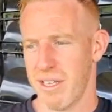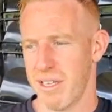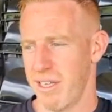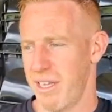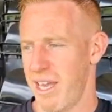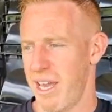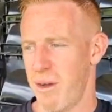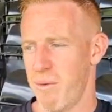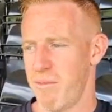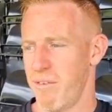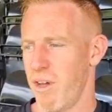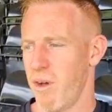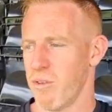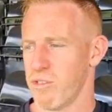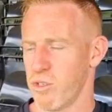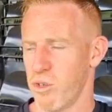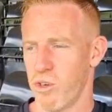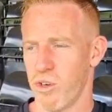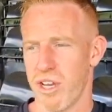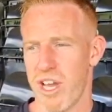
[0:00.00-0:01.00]
Yeah, we've loads
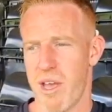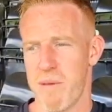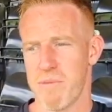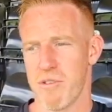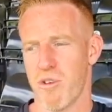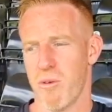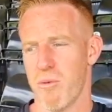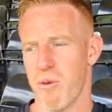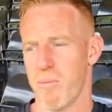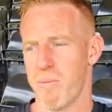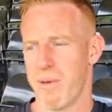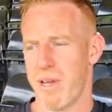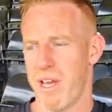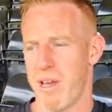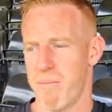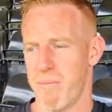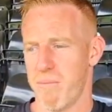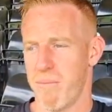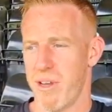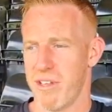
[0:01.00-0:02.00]
of good games coming up.
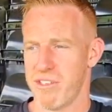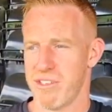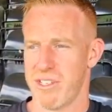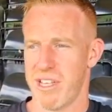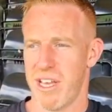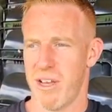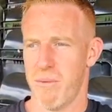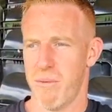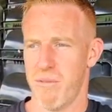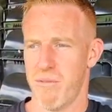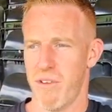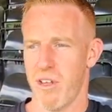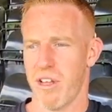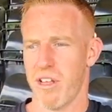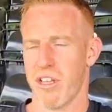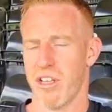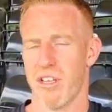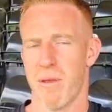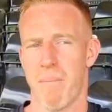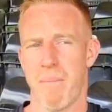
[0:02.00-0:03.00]
Um, as I say, we've not
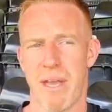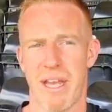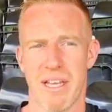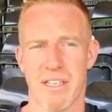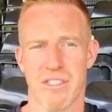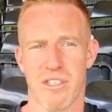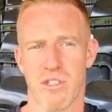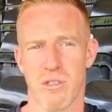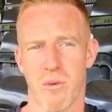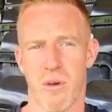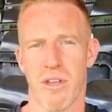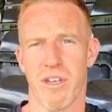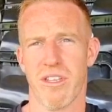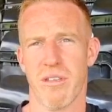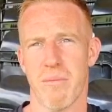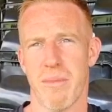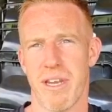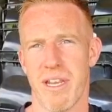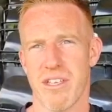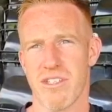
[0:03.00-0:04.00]
got the biggest squad at the
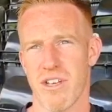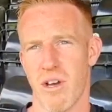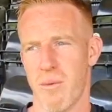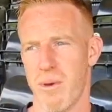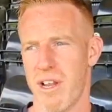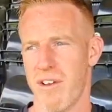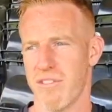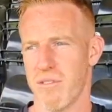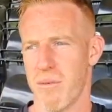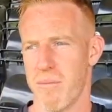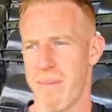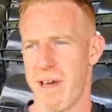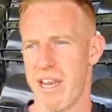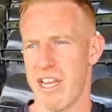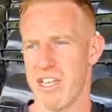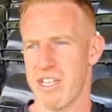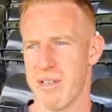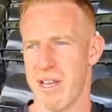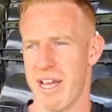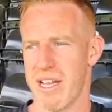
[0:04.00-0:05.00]
minute, so we'll have to
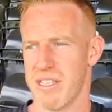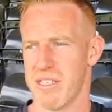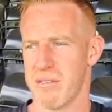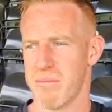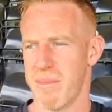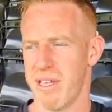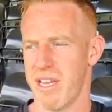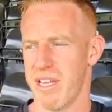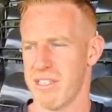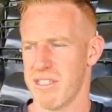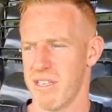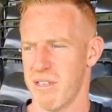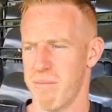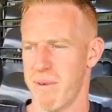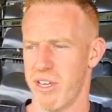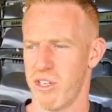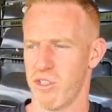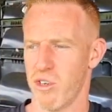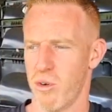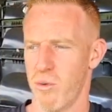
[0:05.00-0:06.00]
manage lads' minutes and
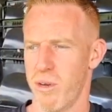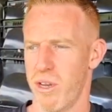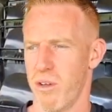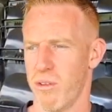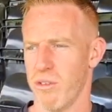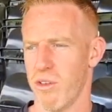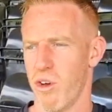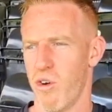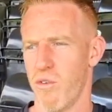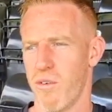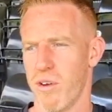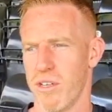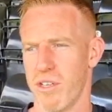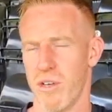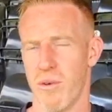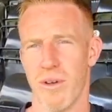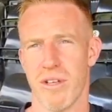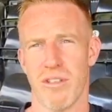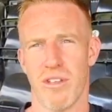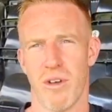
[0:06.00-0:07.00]
make sure we don't
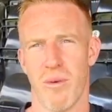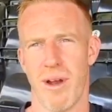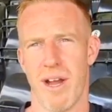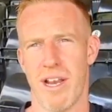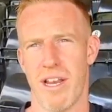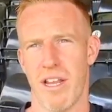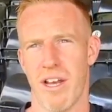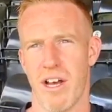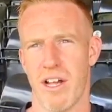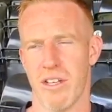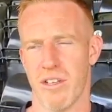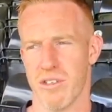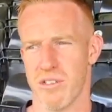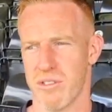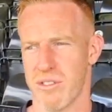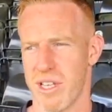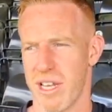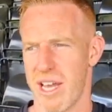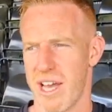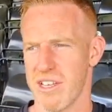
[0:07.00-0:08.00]
overdo it too early on because
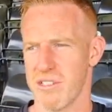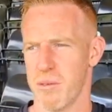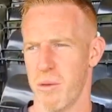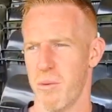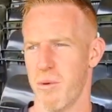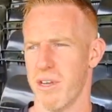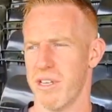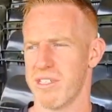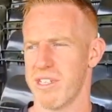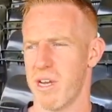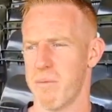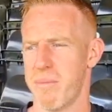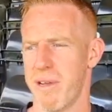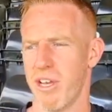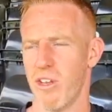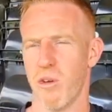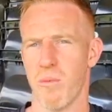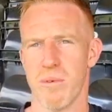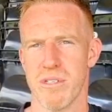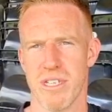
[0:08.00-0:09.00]
the last thing we want to start
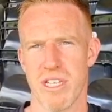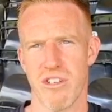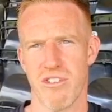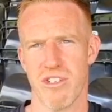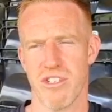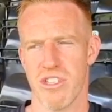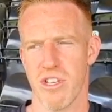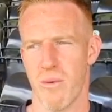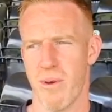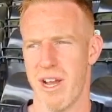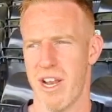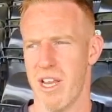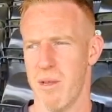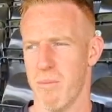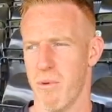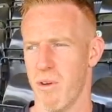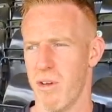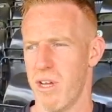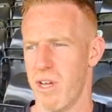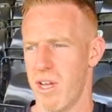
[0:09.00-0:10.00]
picking up is injuries too early.
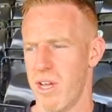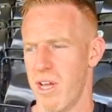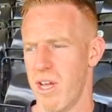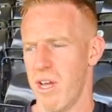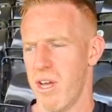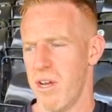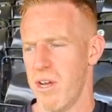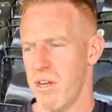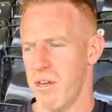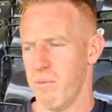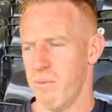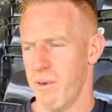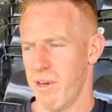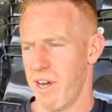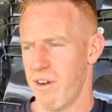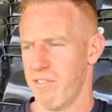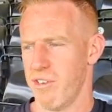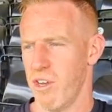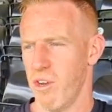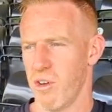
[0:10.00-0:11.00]
But we're
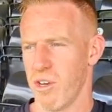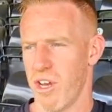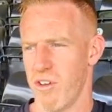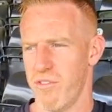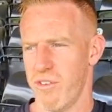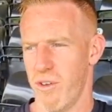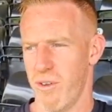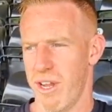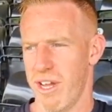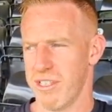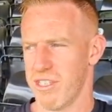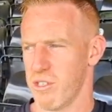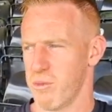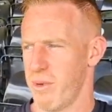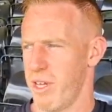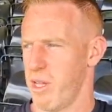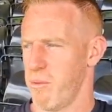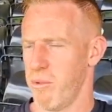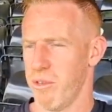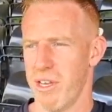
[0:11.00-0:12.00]
having a look at a few lads as
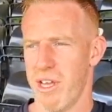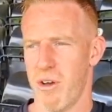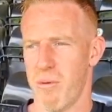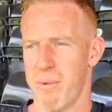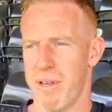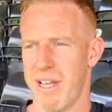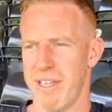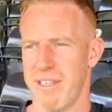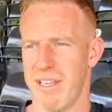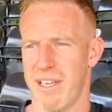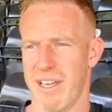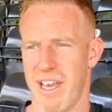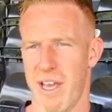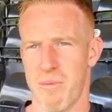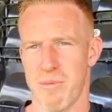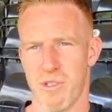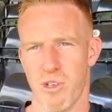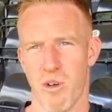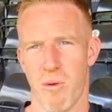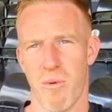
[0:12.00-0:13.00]
well. But now plenty of
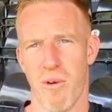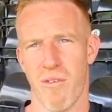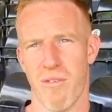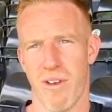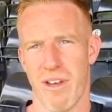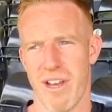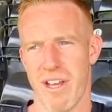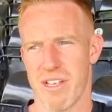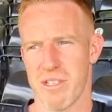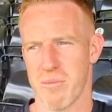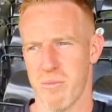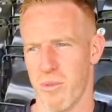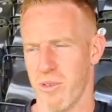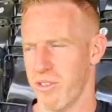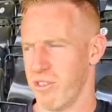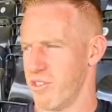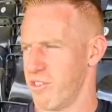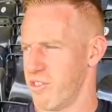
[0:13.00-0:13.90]
games to come over the next month and